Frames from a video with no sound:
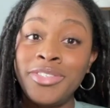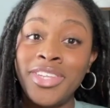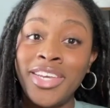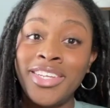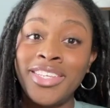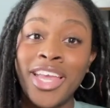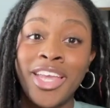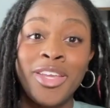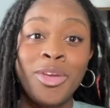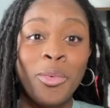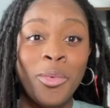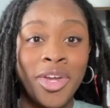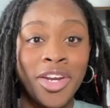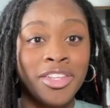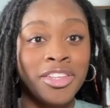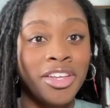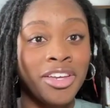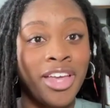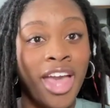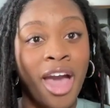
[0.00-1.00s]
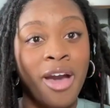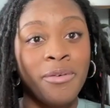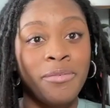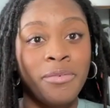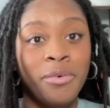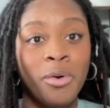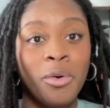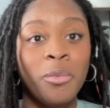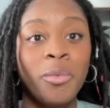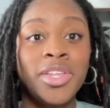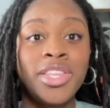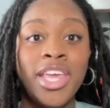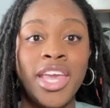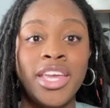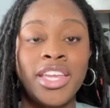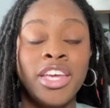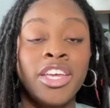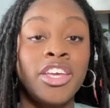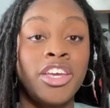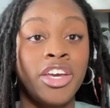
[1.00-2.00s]
thing that you want to look out for
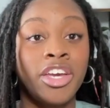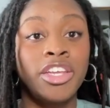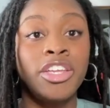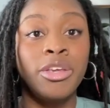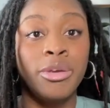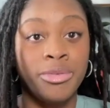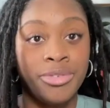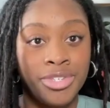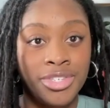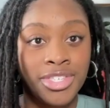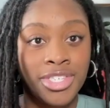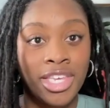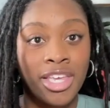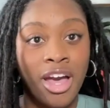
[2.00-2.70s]
within a good UGC